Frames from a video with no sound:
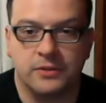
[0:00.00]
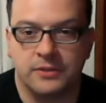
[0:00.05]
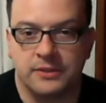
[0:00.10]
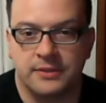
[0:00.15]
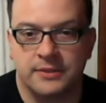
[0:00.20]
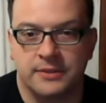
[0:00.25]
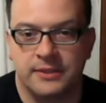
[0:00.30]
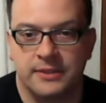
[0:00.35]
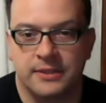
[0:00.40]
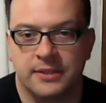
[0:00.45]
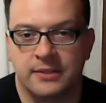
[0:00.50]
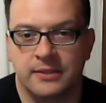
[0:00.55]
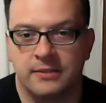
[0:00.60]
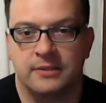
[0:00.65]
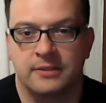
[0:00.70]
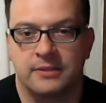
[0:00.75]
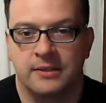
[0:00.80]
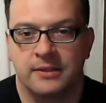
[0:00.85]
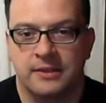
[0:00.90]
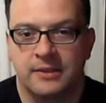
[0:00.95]
It's you
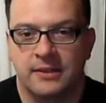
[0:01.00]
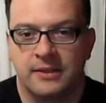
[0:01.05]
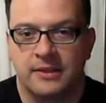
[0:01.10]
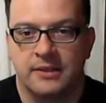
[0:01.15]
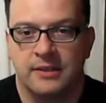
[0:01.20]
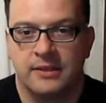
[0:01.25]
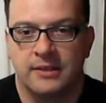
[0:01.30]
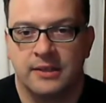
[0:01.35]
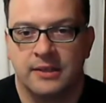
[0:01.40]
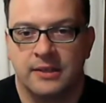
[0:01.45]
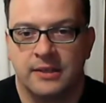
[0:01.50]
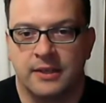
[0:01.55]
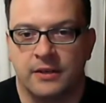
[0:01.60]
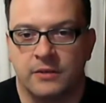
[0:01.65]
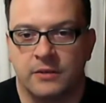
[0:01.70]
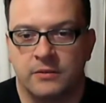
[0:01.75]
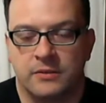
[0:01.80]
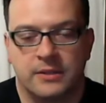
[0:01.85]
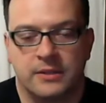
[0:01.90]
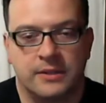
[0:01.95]

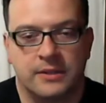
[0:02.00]
know,